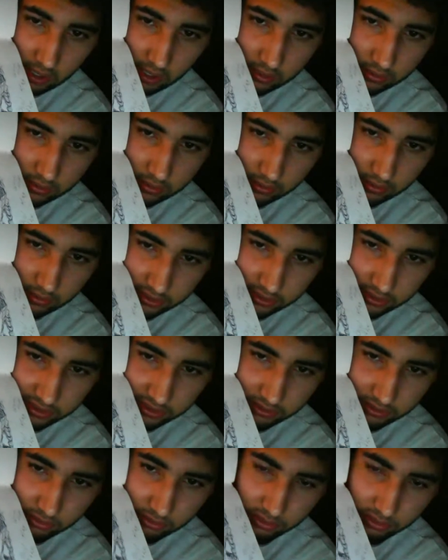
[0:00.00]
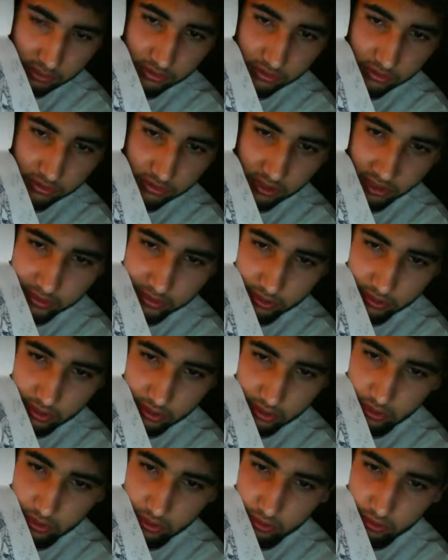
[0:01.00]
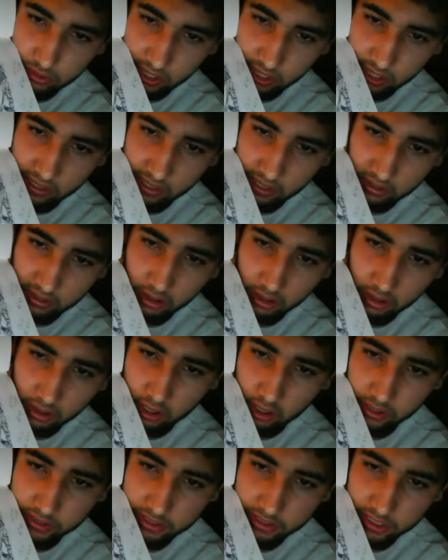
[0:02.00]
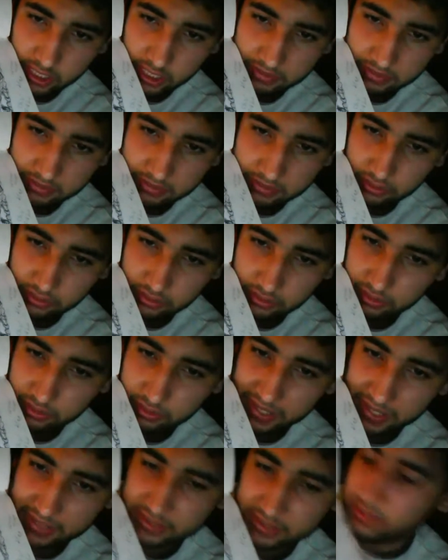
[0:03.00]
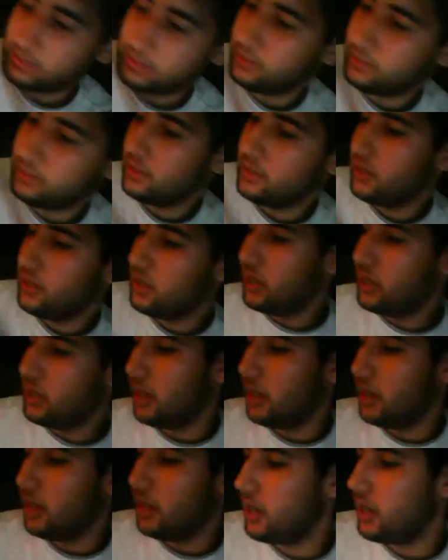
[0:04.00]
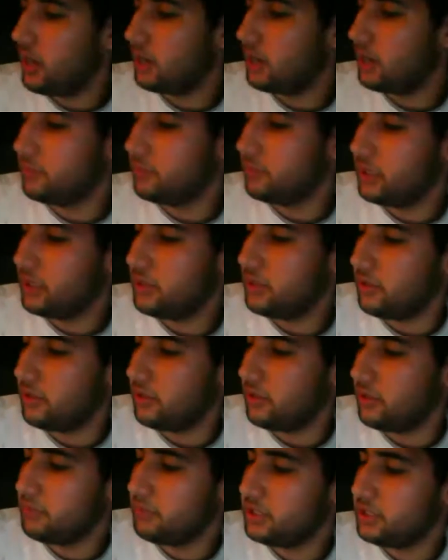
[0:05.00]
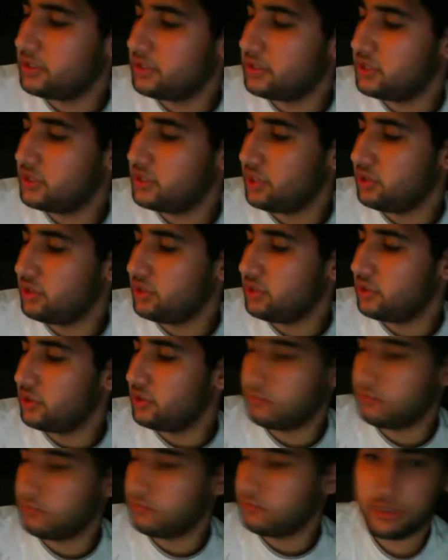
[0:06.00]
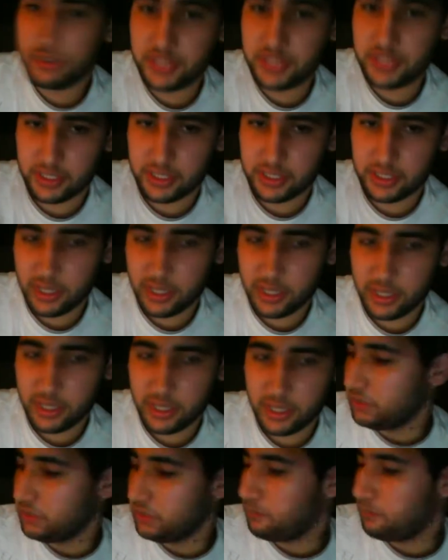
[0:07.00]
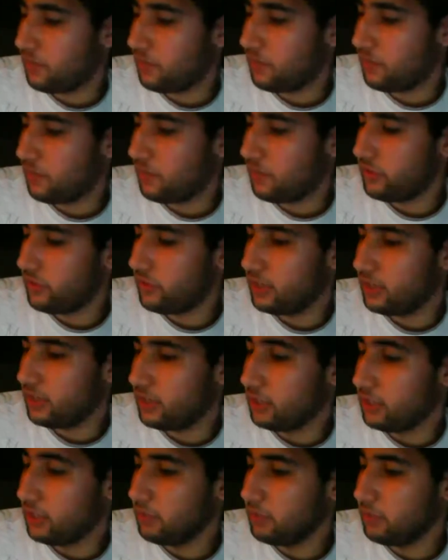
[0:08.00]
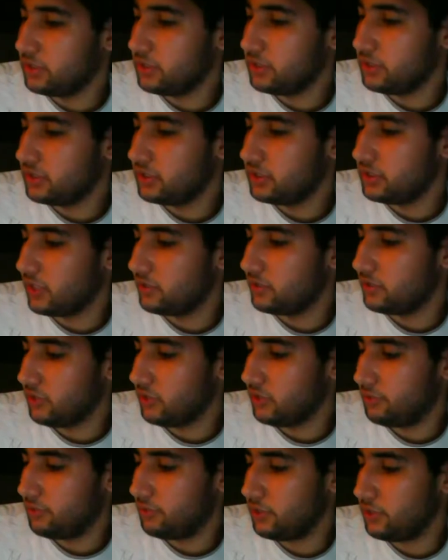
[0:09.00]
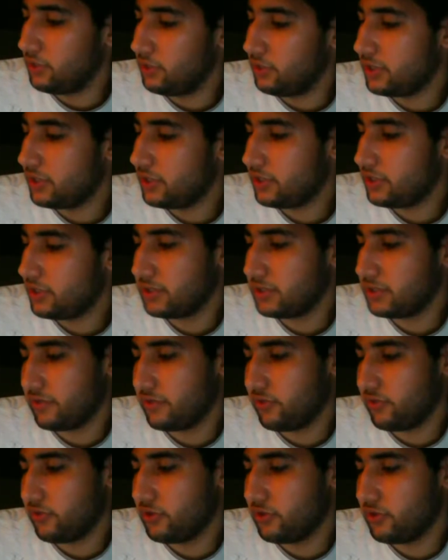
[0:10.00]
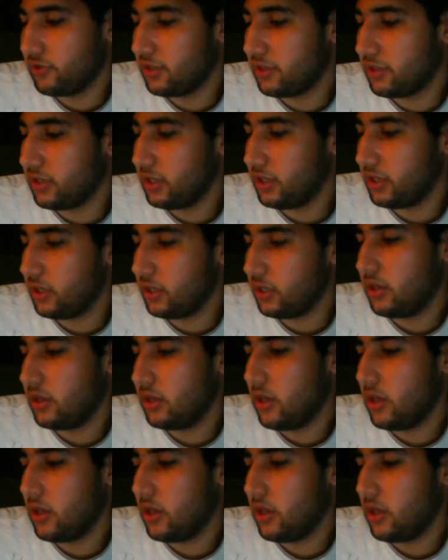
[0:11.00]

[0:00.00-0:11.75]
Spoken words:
There's some squiggles right there, so I had a hard time doing that. And it means Shinto music, actually. I put that name. And she's actually a princess for the